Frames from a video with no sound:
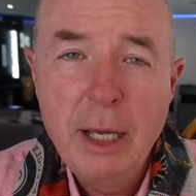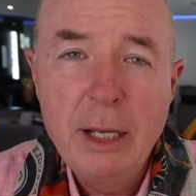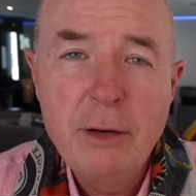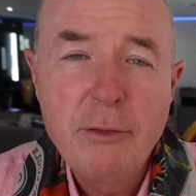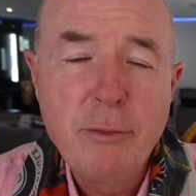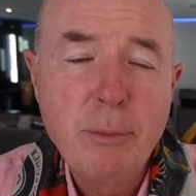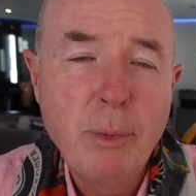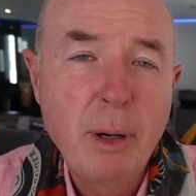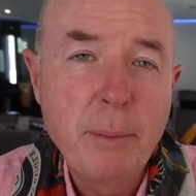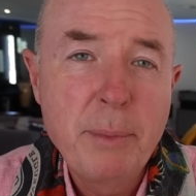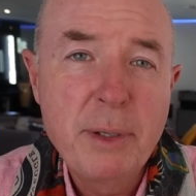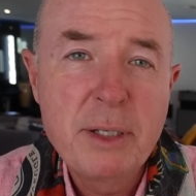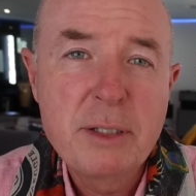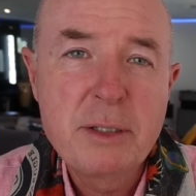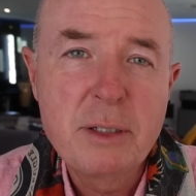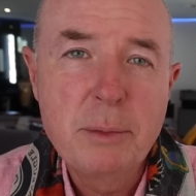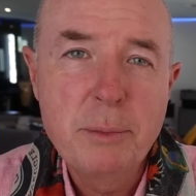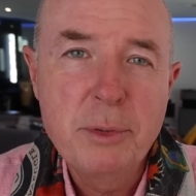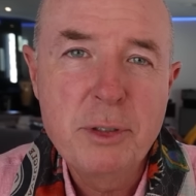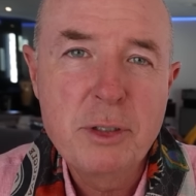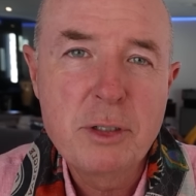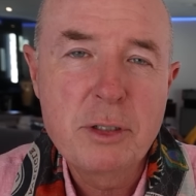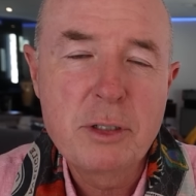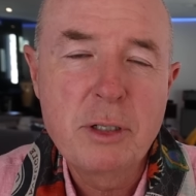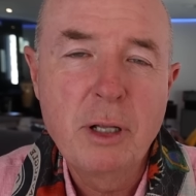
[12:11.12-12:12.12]
And for my best
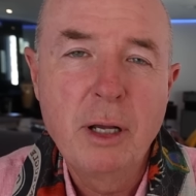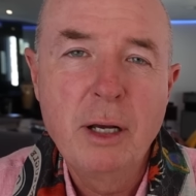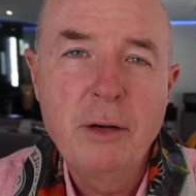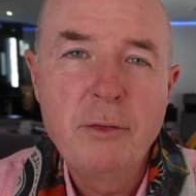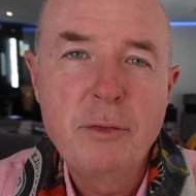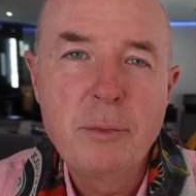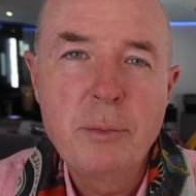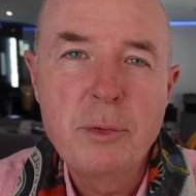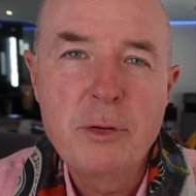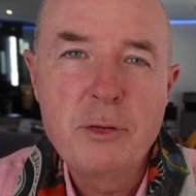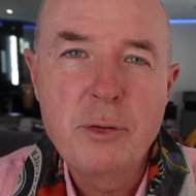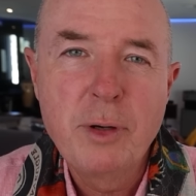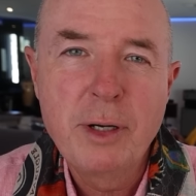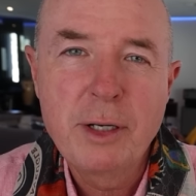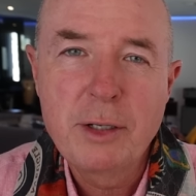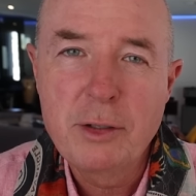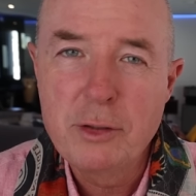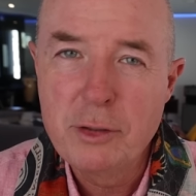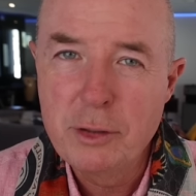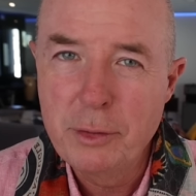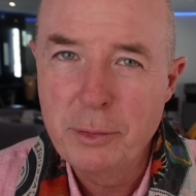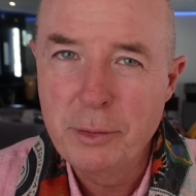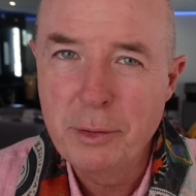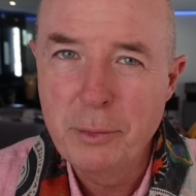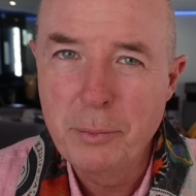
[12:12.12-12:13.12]
images live from the track
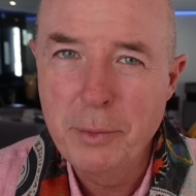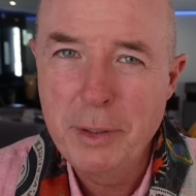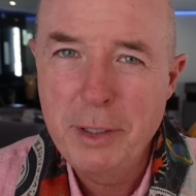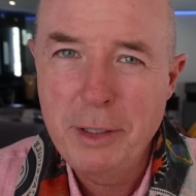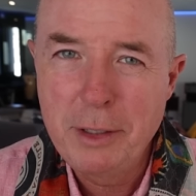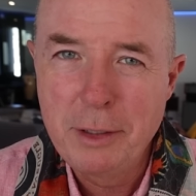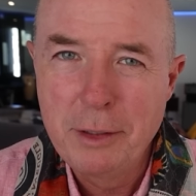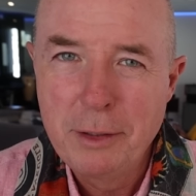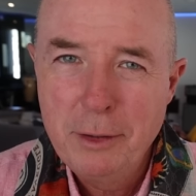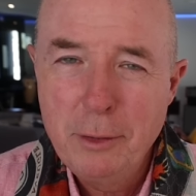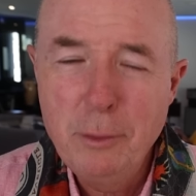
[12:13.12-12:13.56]
and during the week,